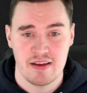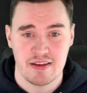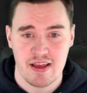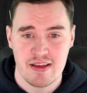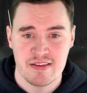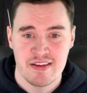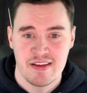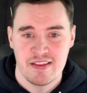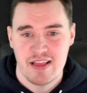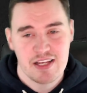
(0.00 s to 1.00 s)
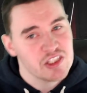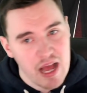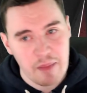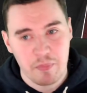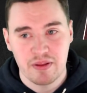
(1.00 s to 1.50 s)
Okay, that's not
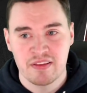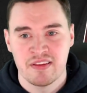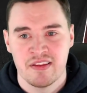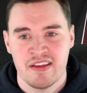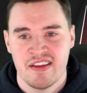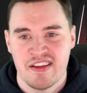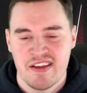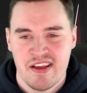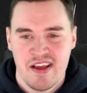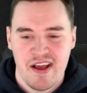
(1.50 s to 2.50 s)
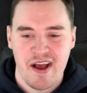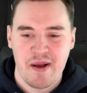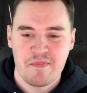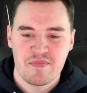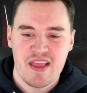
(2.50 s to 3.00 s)
happening.
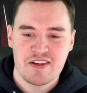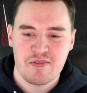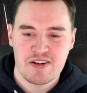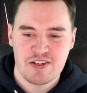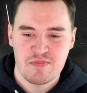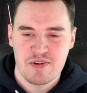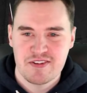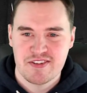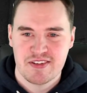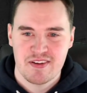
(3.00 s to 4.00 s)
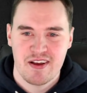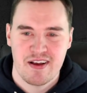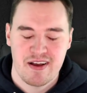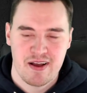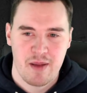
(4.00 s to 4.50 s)
Next question was
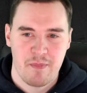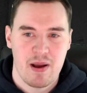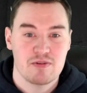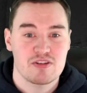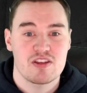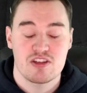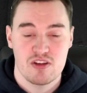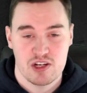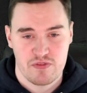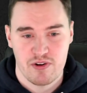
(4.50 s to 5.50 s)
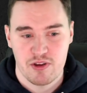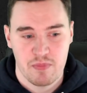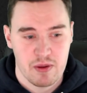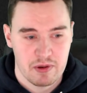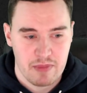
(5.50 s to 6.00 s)
about the search for a new
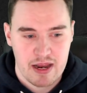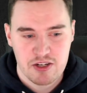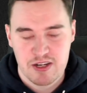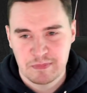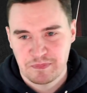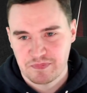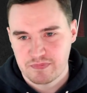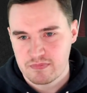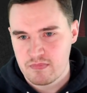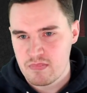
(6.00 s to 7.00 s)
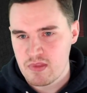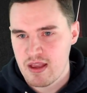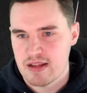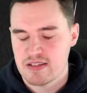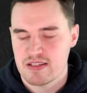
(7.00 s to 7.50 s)
permanent manager.
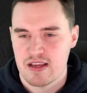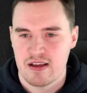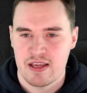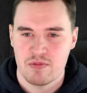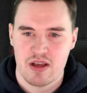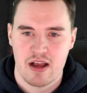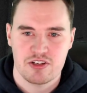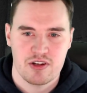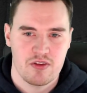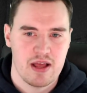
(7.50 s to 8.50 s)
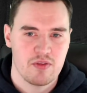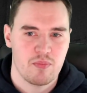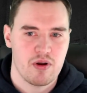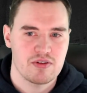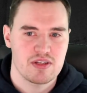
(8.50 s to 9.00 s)
And he was asked, now the
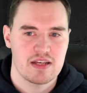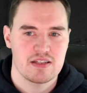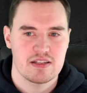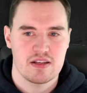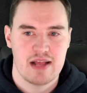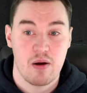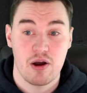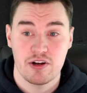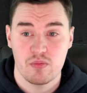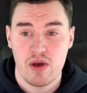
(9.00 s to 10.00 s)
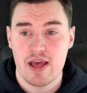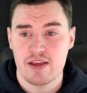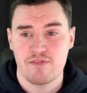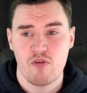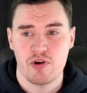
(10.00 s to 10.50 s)
process is now underway
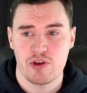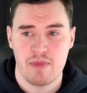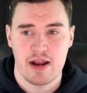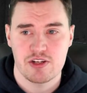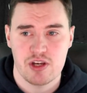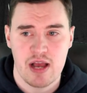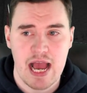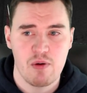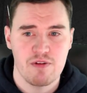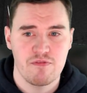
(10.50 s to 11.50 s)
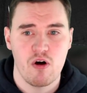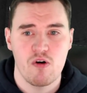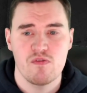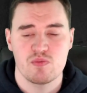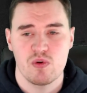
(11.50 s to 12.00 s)
for a new manager. How
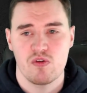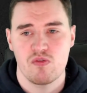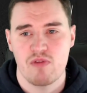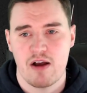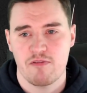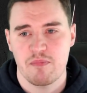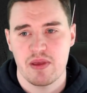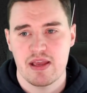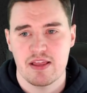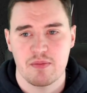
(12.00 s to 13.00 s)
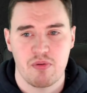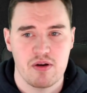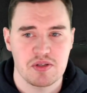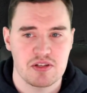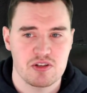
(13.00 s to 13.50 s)
involved will Ralph be in the
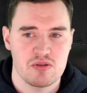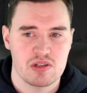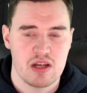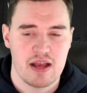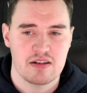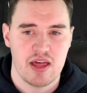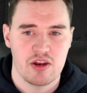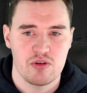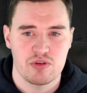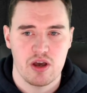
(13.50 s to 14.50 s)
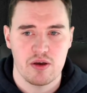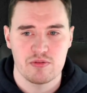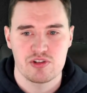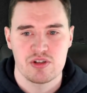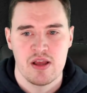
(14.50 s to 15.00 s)
process to select that new coach?